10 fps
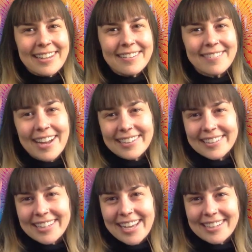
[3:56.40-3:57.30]

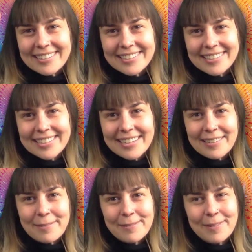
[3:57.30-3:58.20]
Finally, ask
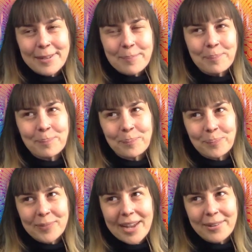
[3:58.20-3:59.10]
yourself,
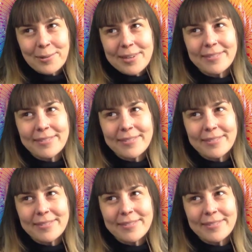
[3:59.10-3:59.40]
how do I